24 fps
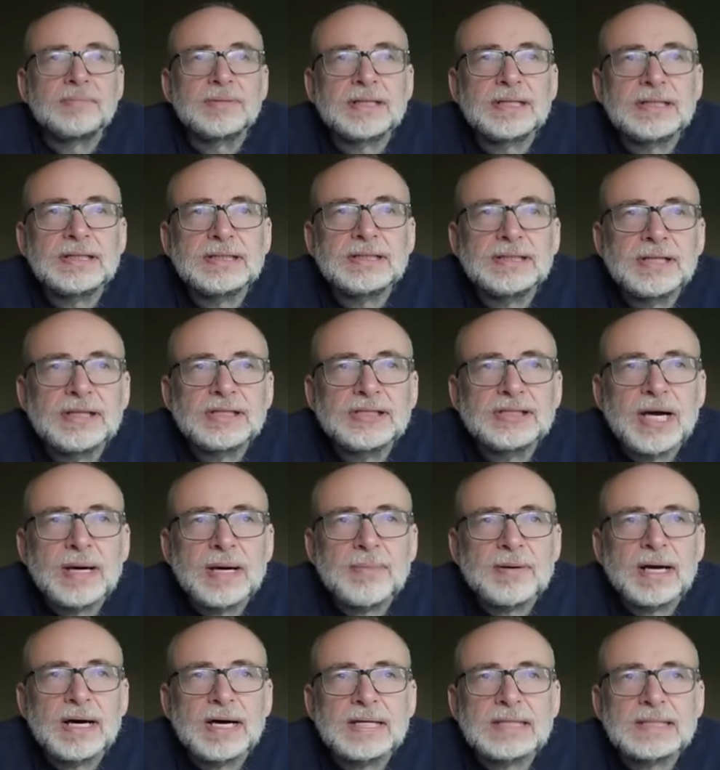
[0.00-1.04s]
Because, you know,
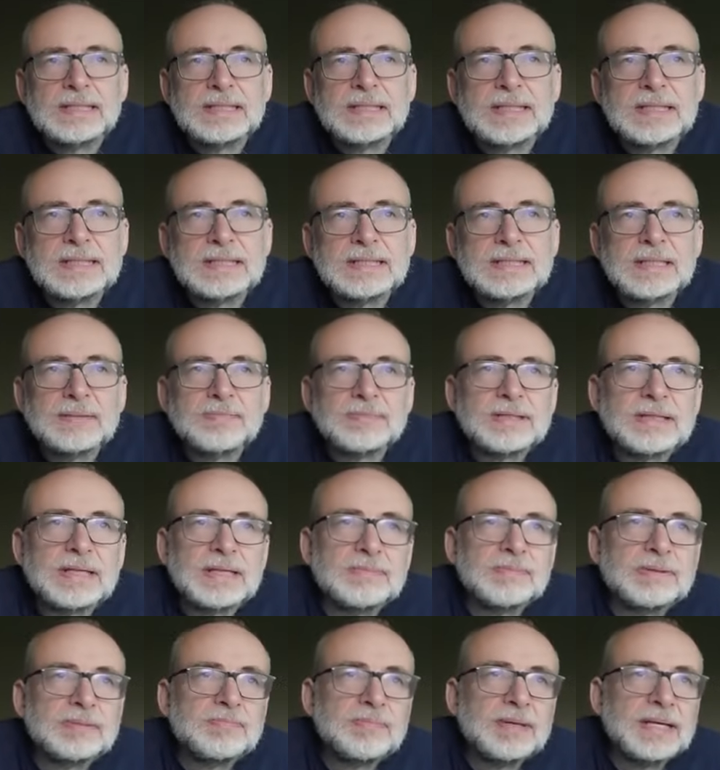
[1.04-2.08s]
Geminis can
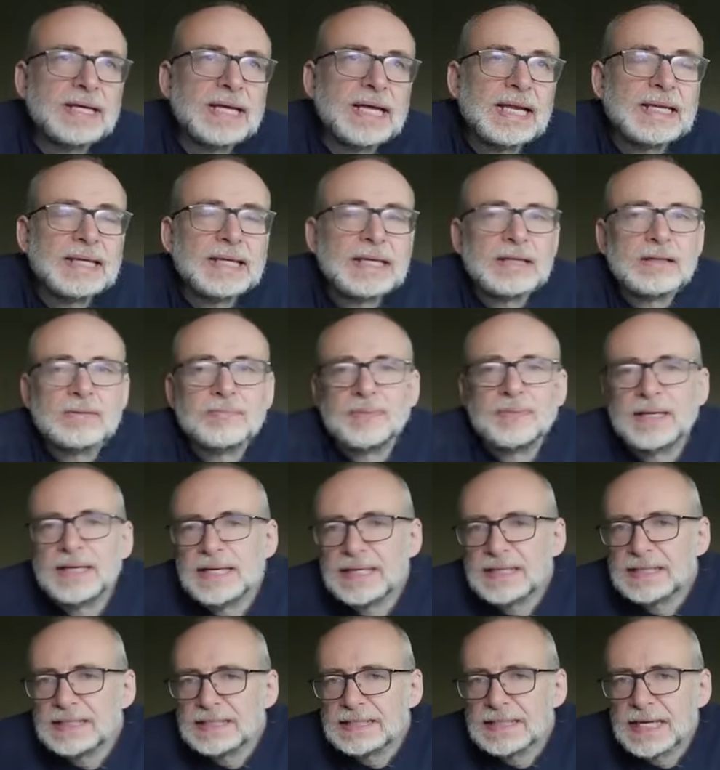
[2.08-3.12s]
sometimes be a little
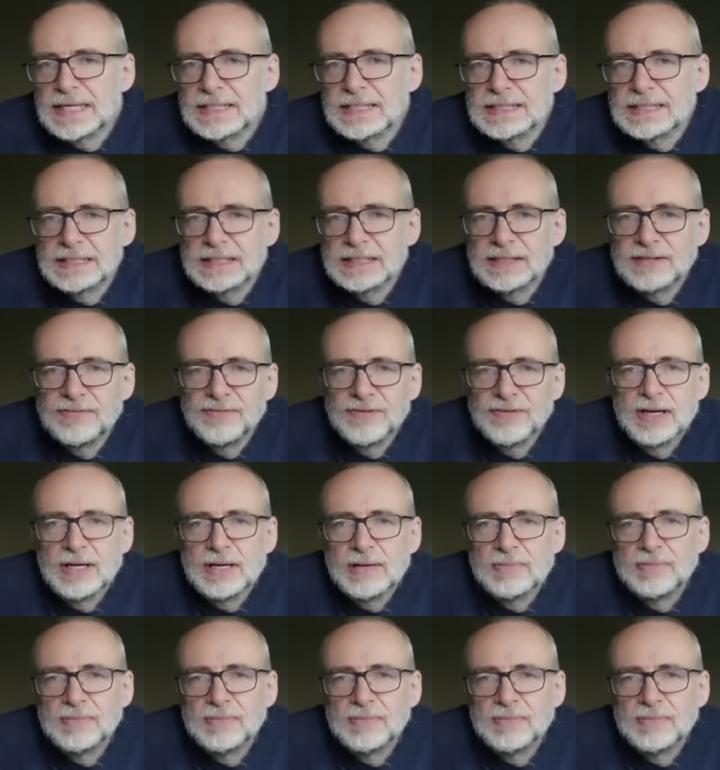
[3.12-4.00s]
bit insensitive,